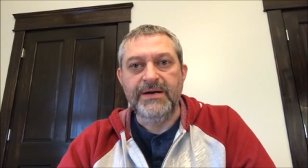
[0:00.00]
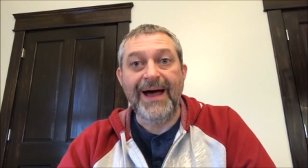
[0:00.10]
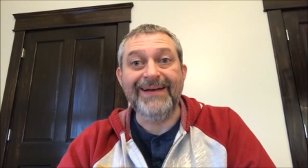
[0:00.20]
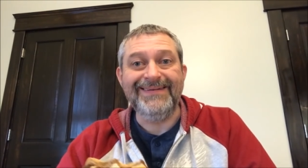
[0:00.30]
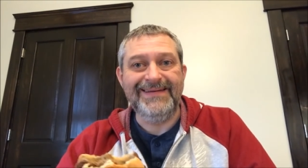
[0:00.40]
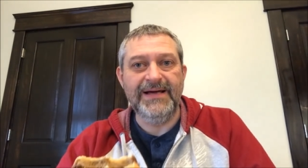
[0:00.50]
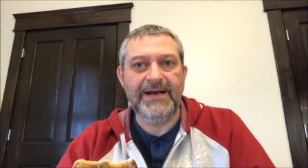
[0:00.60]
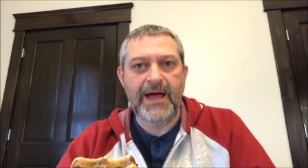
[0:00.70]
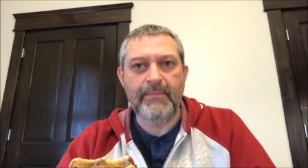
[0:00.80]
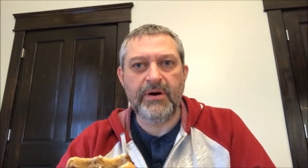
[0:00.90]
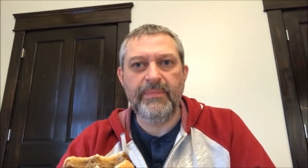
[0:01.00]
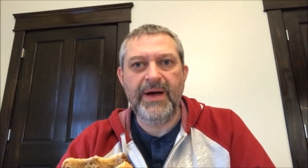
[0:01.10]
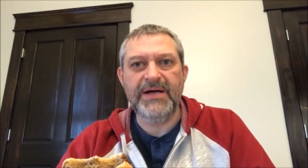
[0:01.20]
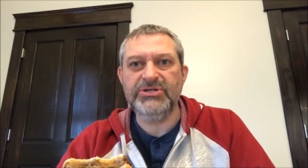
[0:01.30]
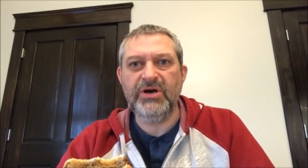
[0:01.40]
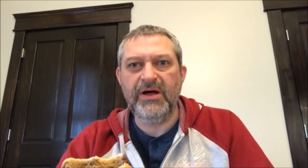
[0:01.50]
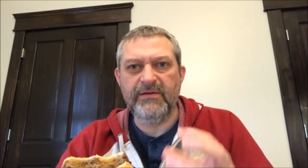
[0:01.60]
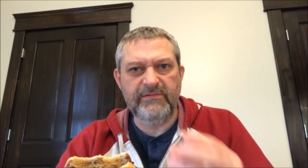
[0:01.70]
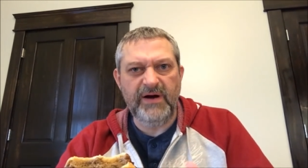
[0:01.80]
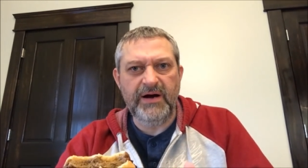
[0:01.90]
90-10 hamburger patties, you know how
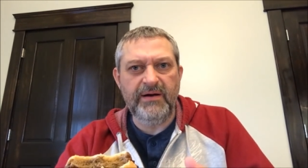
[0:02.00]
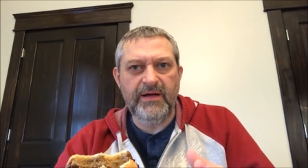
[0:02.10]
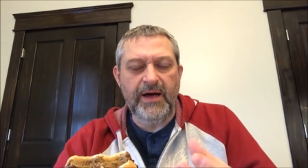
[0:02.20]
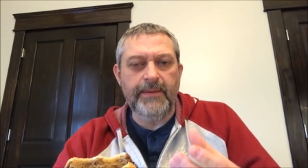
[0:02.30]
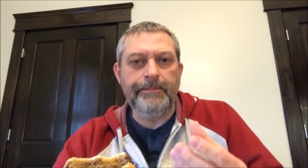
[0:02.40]
they're very,